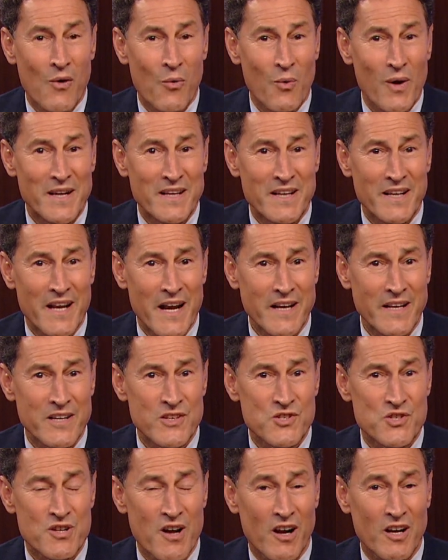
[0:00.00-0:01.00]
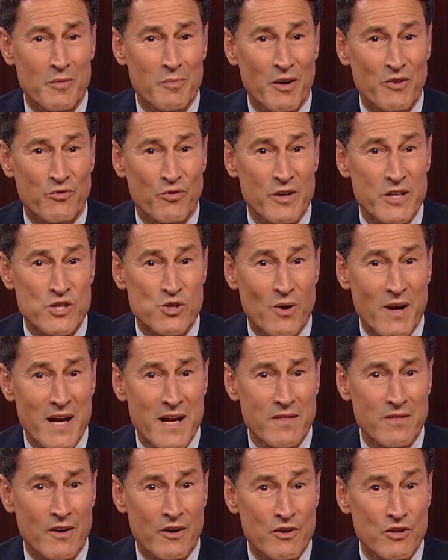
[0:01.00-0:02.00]
When Canadians talk about free
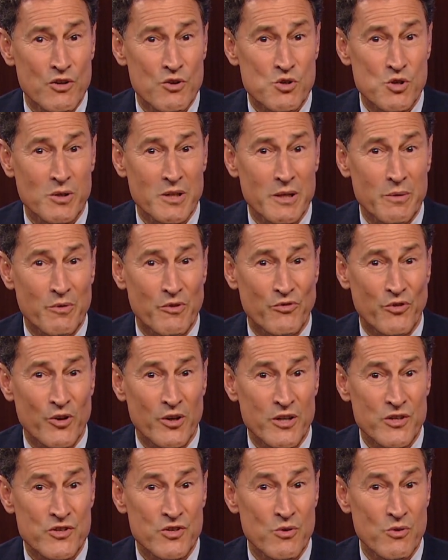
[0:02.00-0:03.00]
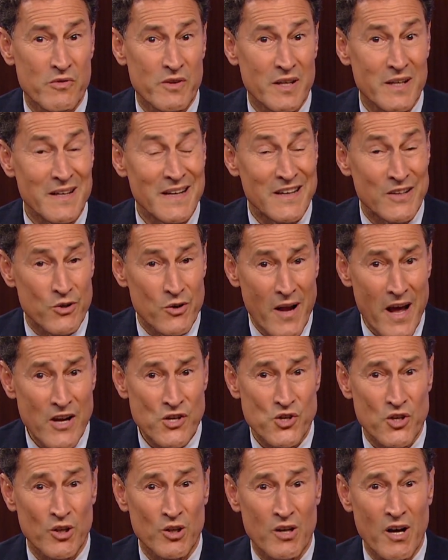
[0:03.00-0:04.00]
trade, they're usually referring to the
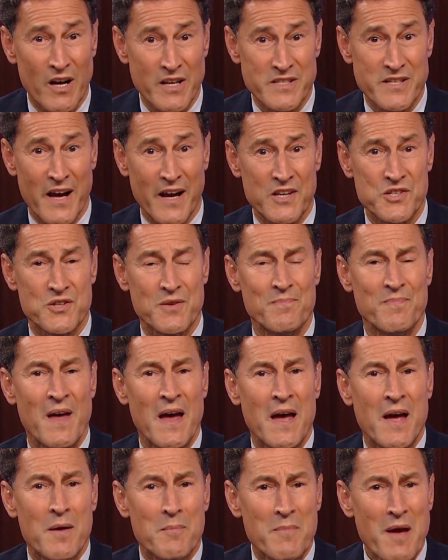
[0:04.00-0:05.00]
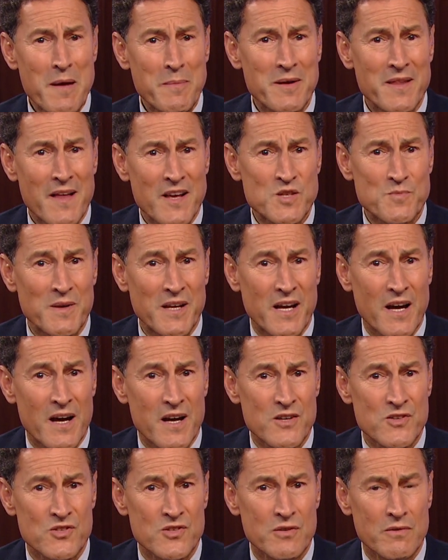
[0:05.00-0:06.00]
international context. Maybe that's
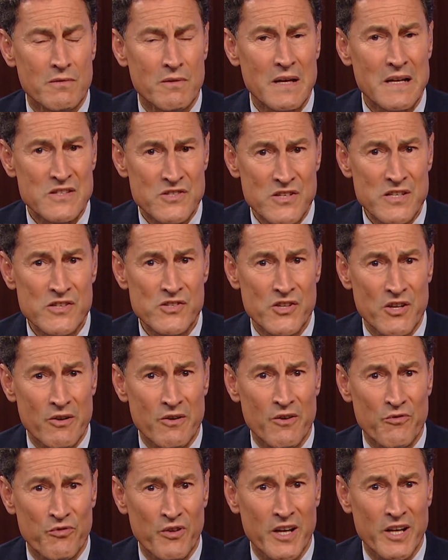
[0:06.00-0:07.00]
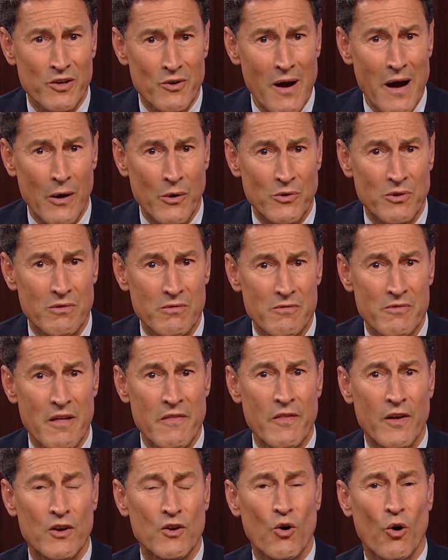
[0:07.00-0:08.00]
because it's easier to figure out than
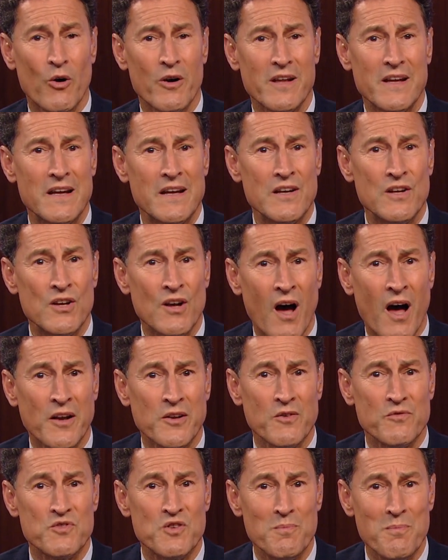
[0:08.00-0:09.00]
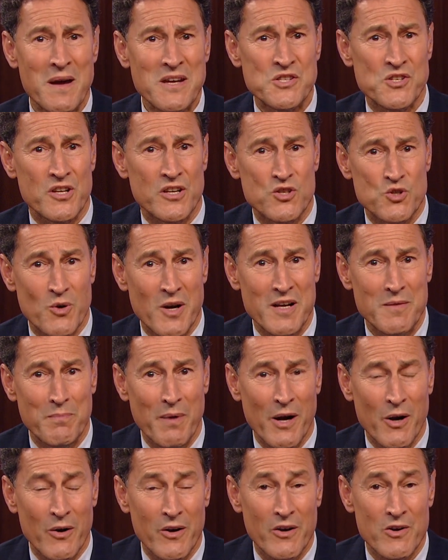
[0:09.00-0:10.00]
the Gordian knot of domestic trade
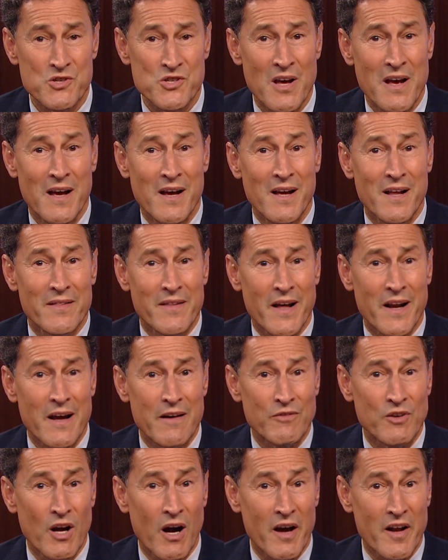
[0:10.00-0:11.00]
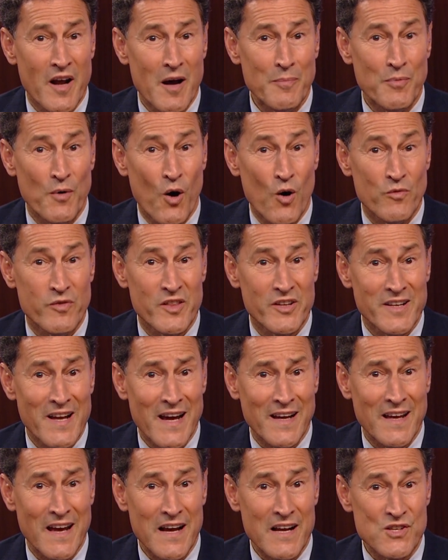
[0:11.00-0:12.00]
barriers that have gone up over the
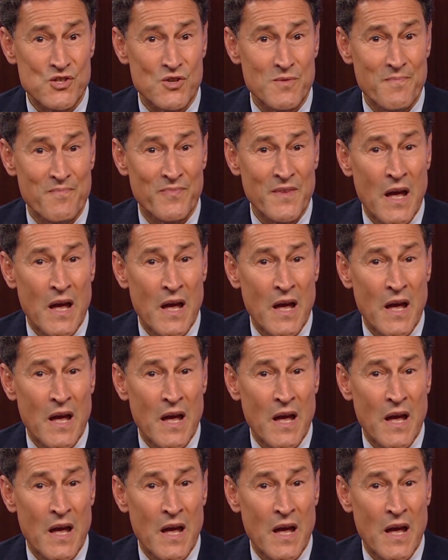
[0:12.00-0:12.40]
decades.